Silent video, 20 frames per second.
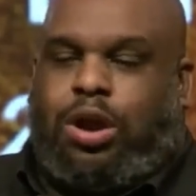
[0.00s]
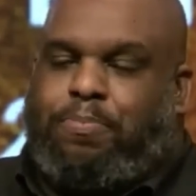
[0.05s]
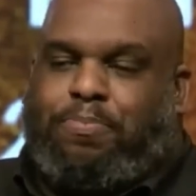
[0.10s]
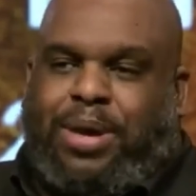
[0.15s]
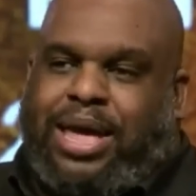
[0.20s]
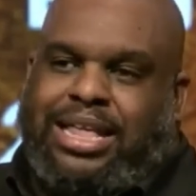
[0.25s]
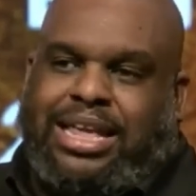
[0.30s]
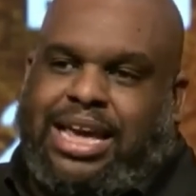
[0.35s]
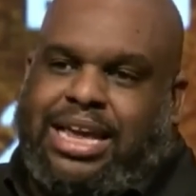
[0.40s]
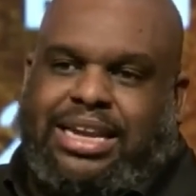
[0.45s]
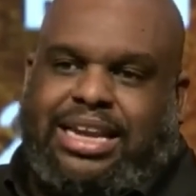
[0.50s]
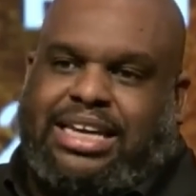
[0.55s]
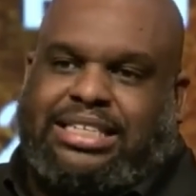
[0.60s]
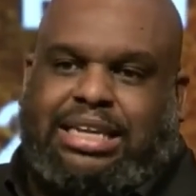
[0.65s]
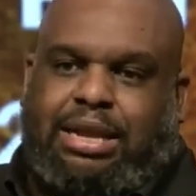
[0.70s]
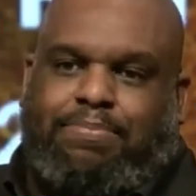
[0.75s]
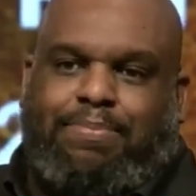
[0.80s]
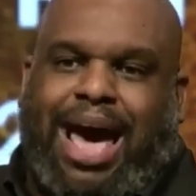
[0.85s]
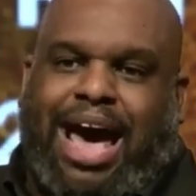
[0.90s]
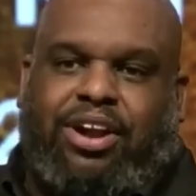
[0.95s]
Your
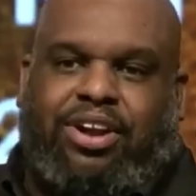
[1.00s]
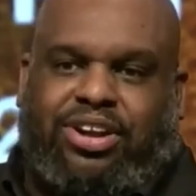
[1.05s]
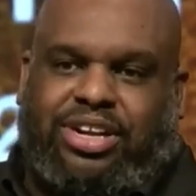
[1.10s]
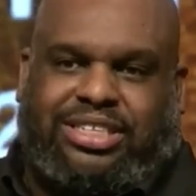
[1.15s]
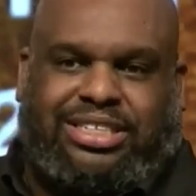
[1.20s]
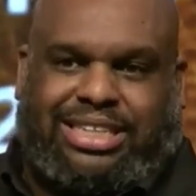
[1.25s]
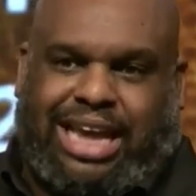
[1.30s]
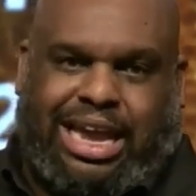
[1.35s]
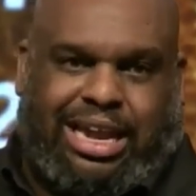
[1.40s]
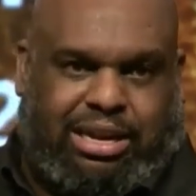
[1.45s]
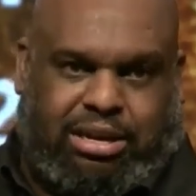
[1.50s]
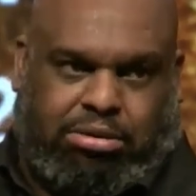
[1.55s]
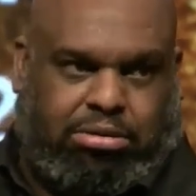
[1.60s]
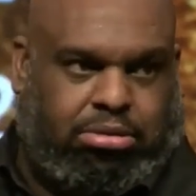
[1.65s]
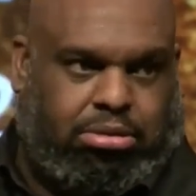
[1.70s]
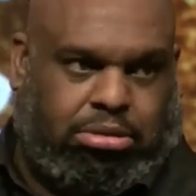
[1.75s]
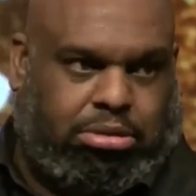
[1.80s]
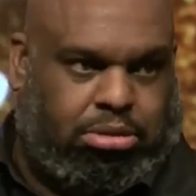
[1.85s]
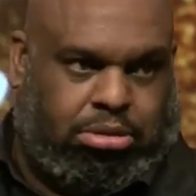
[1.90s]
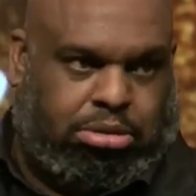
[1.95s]
opinion doesn't matter to
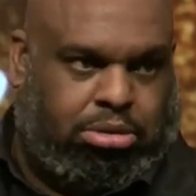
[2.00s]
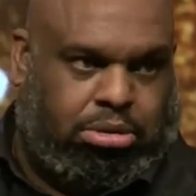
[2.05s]
Satan.